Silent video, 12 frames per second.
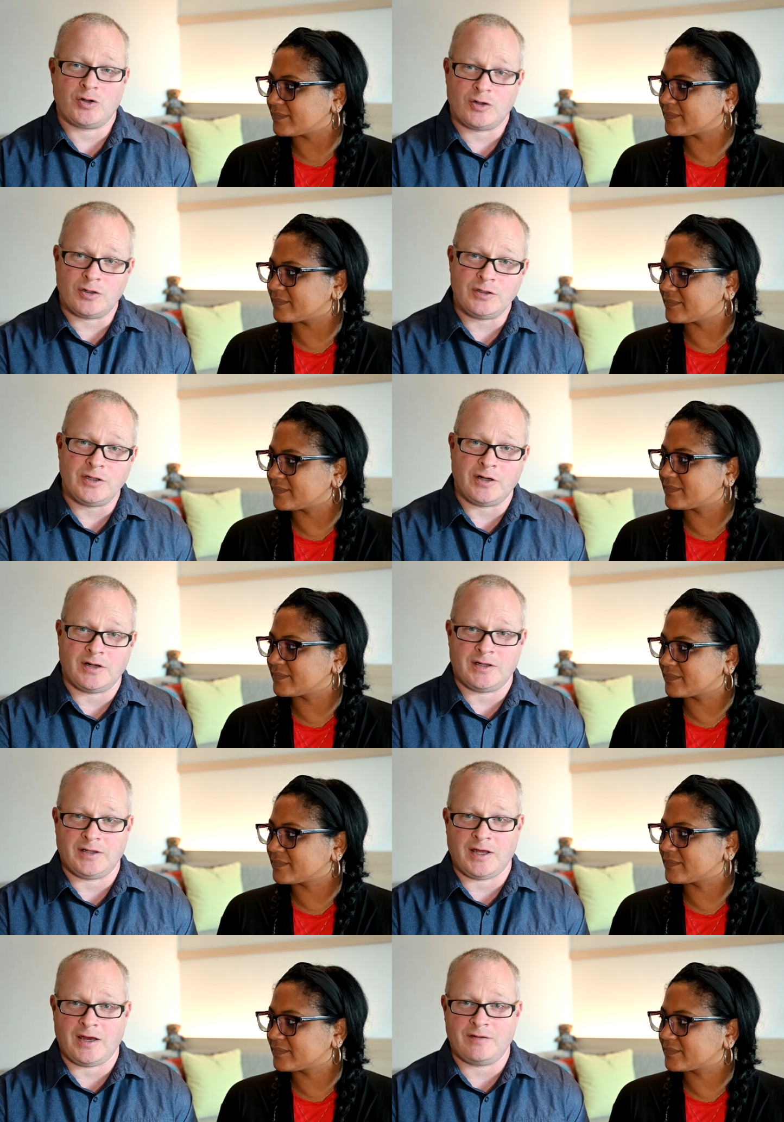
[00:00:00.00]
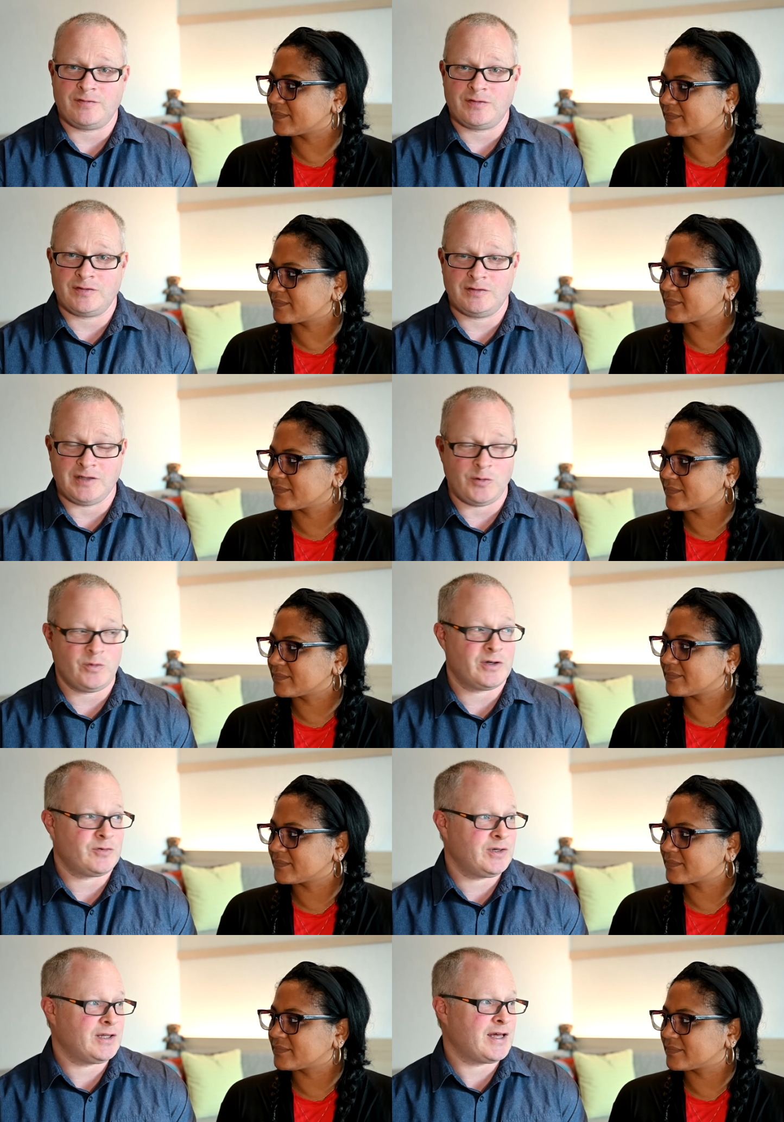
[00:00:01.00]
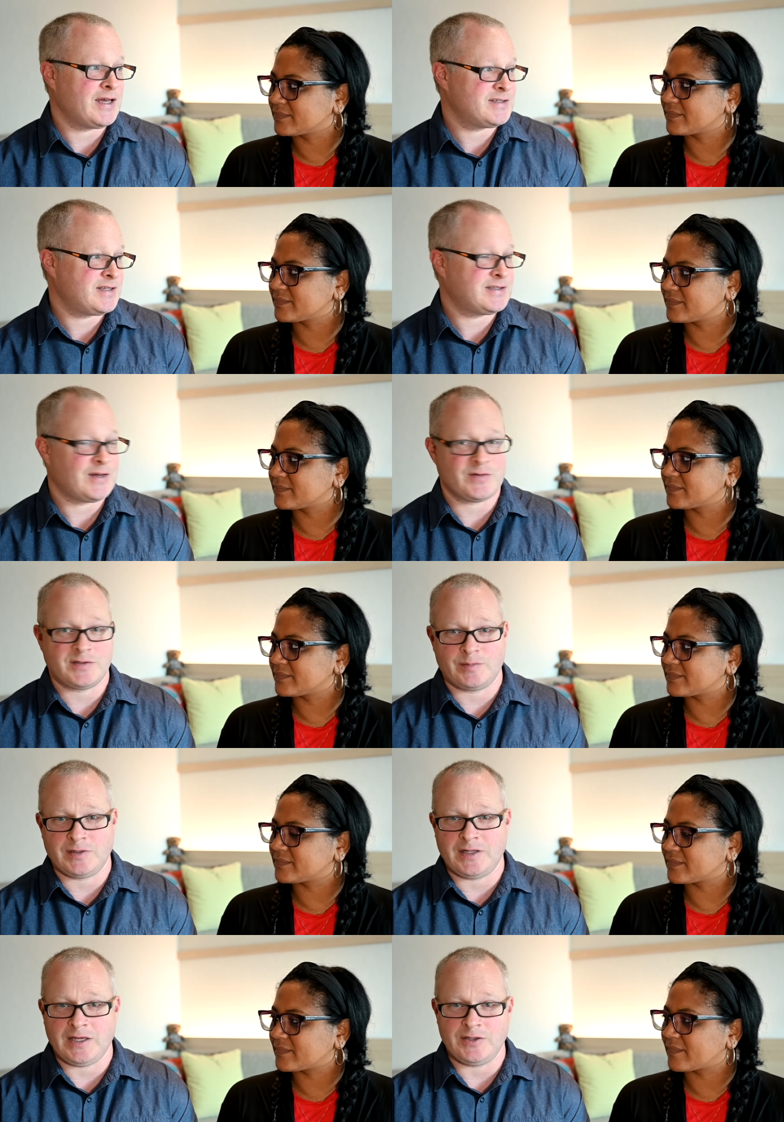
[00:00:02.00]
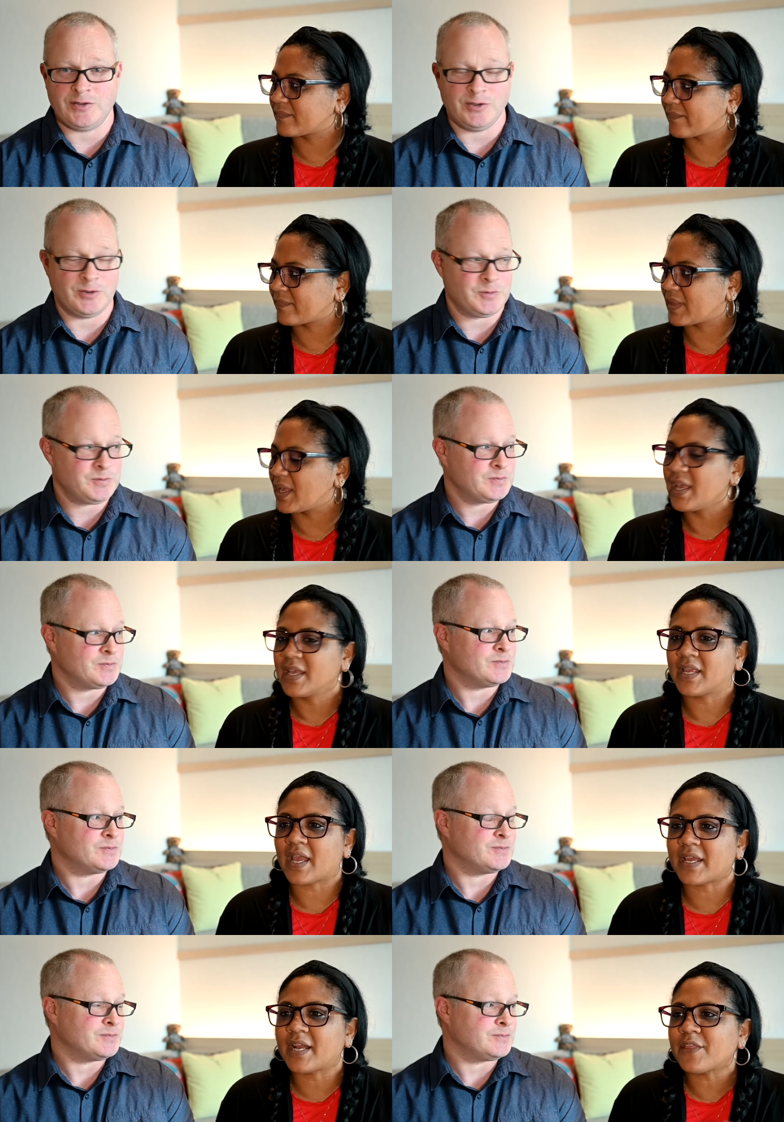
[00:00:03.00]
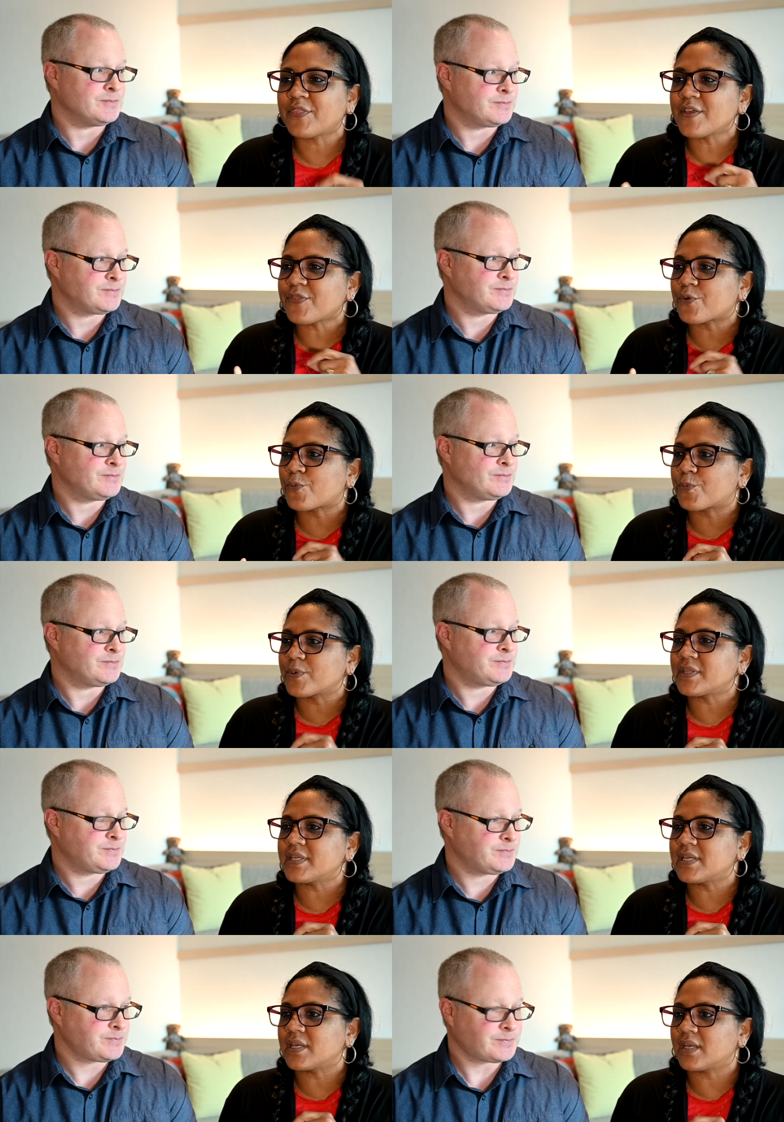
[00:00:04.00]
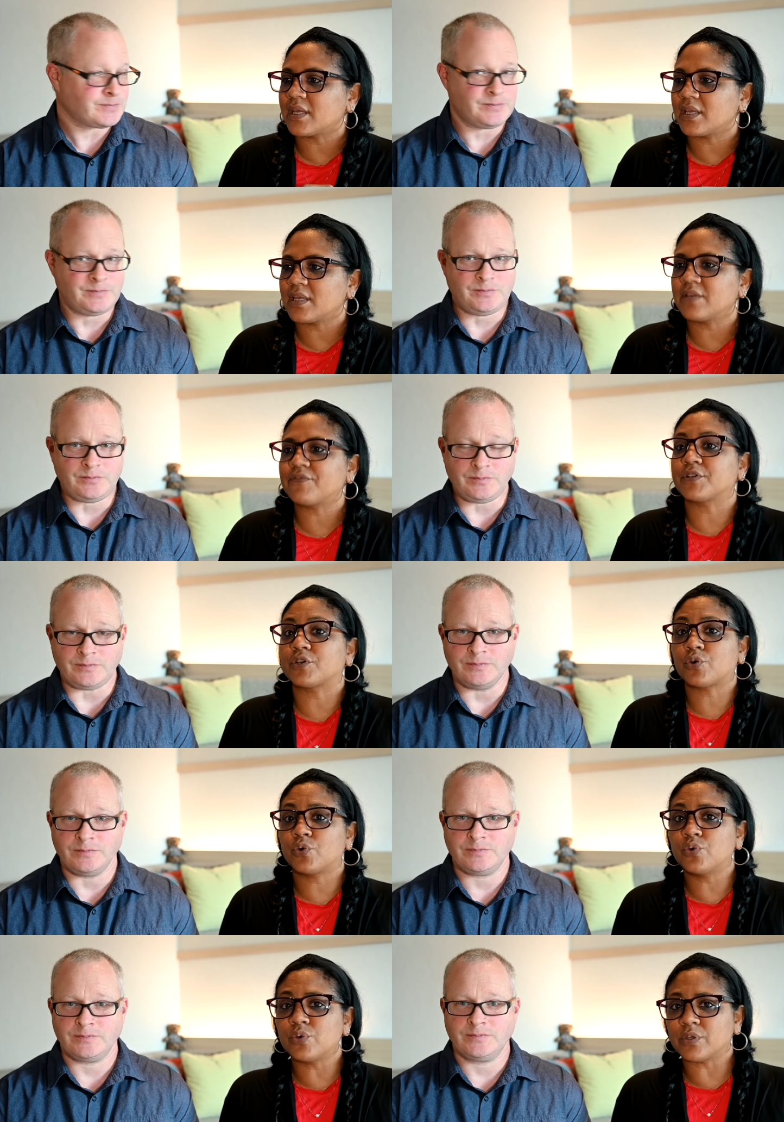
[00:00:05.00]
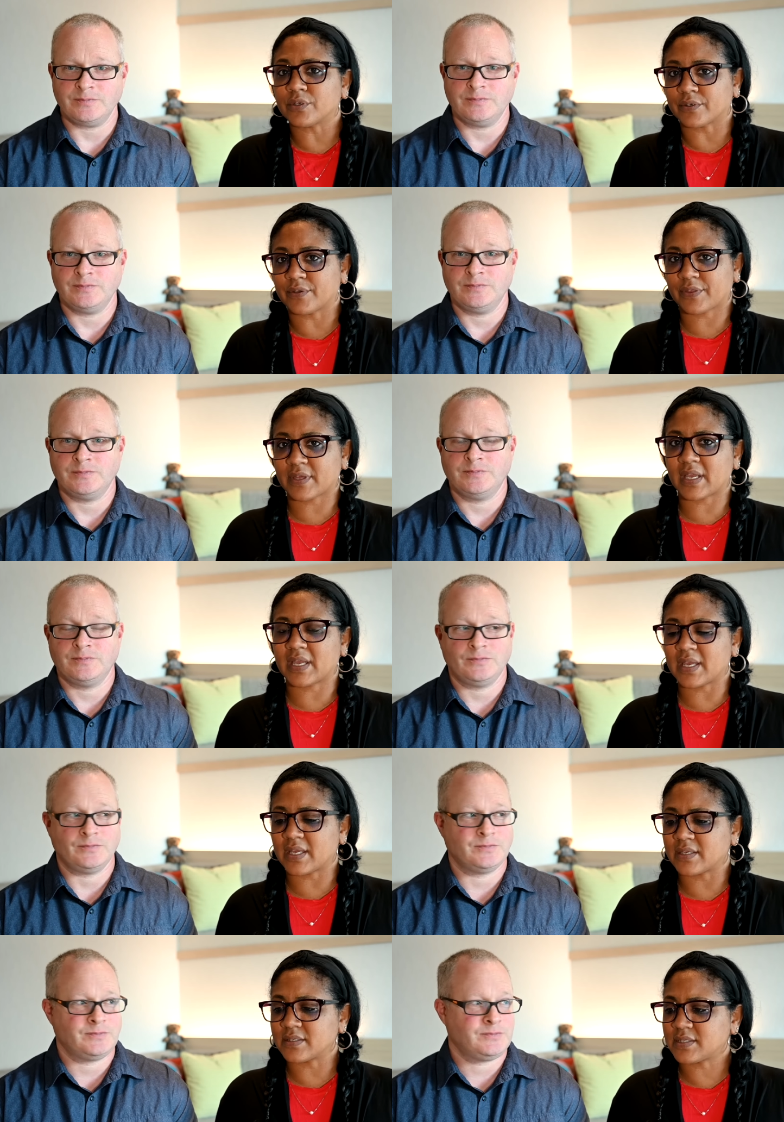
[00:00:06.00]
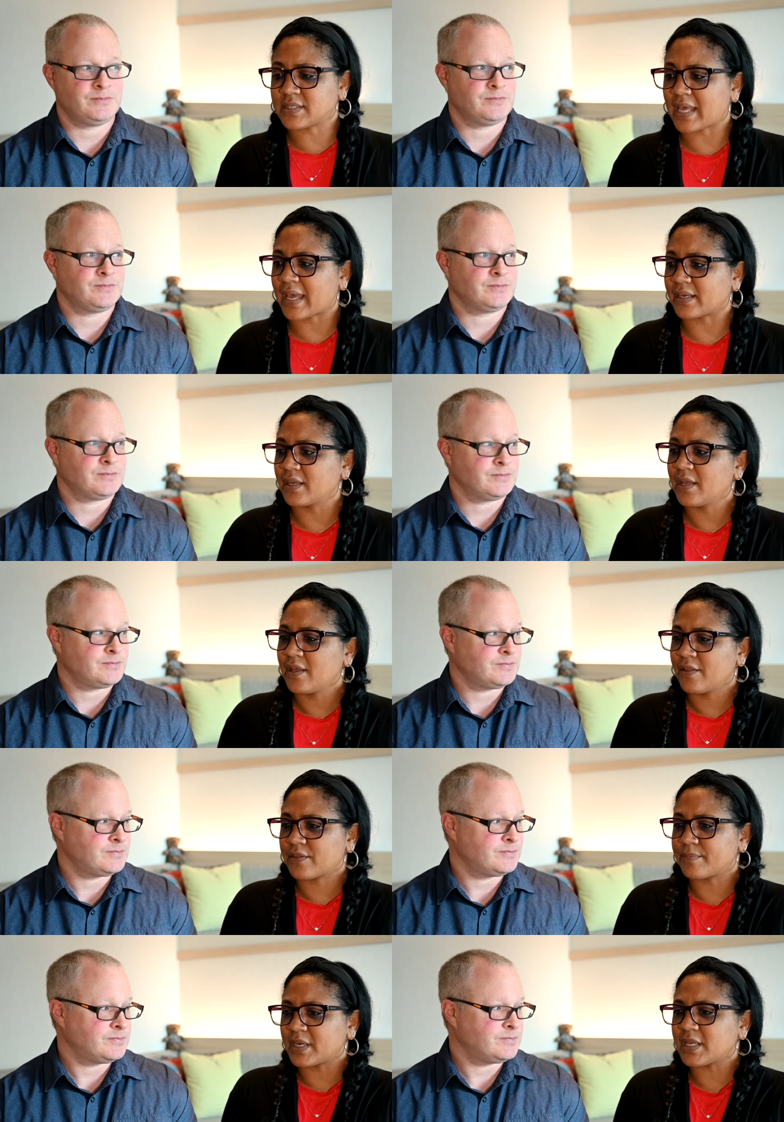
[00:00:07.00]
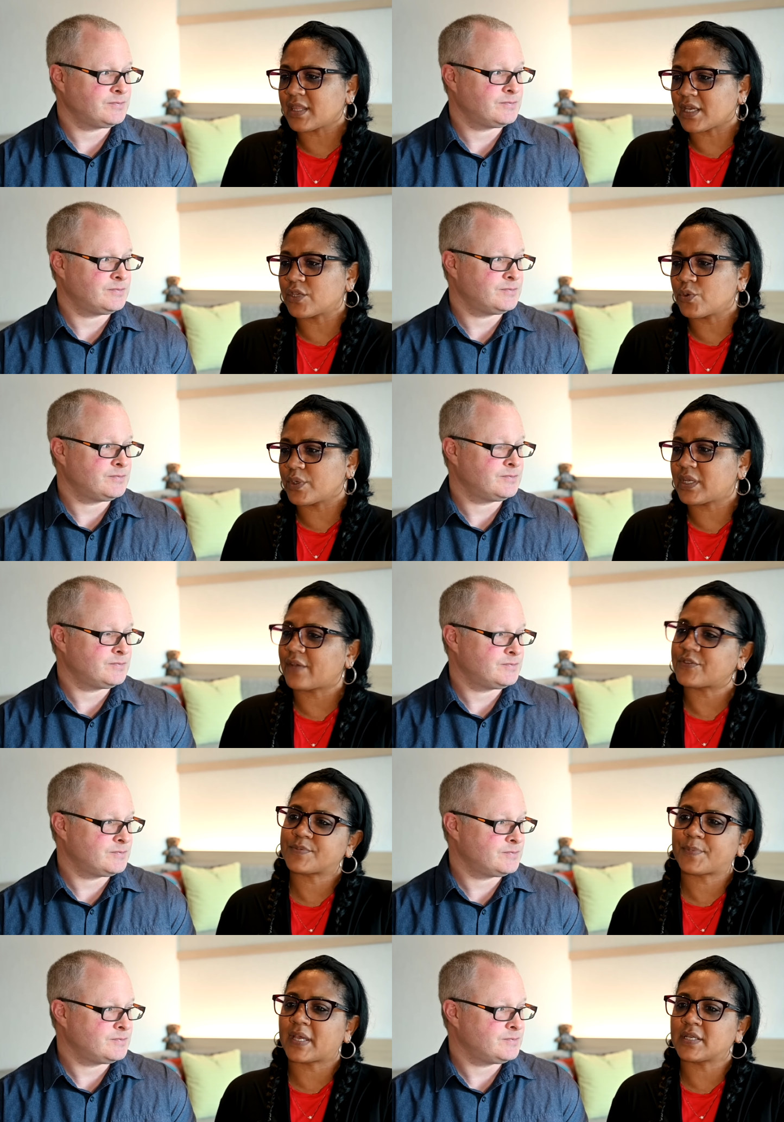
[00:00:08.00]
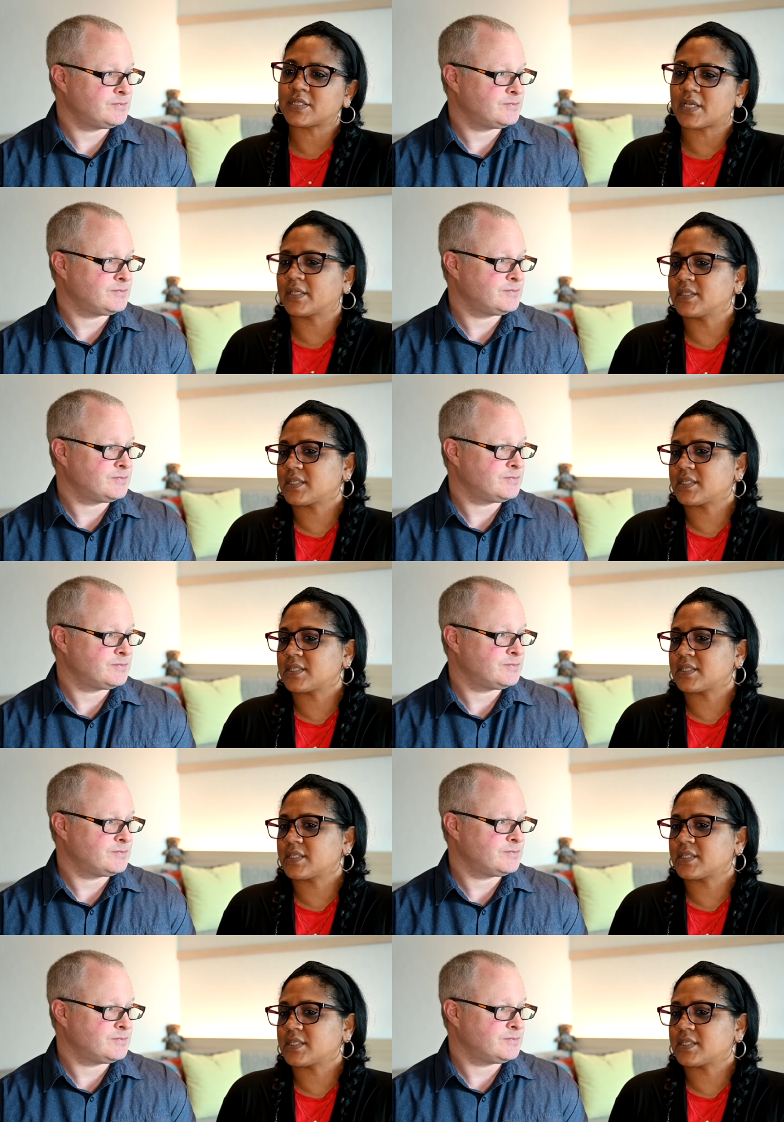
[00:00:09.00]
Speaker 1: earlier in life, they wouldn't realize that that was something they could do.
Speaker 2: Yeah, and I think the really even cooler thing is that the money that you would have spent on,